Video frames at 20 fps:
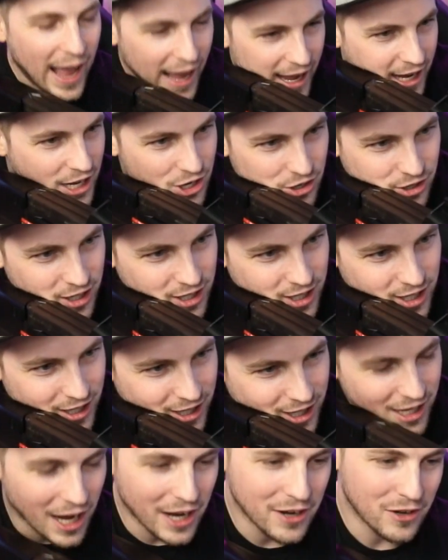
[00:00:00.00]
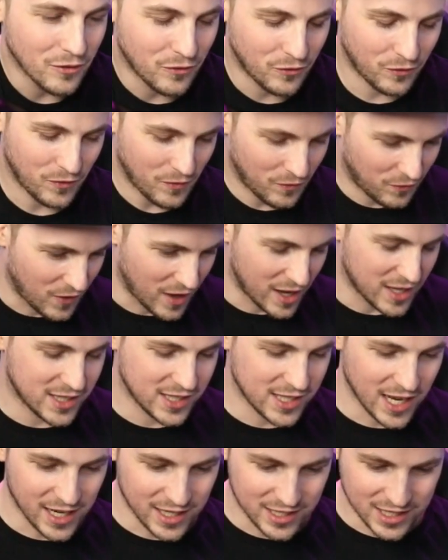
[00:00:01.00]
accurate kind of first
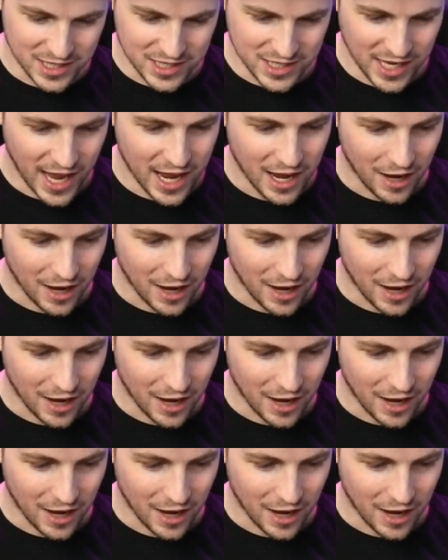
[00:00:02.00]
thing to say.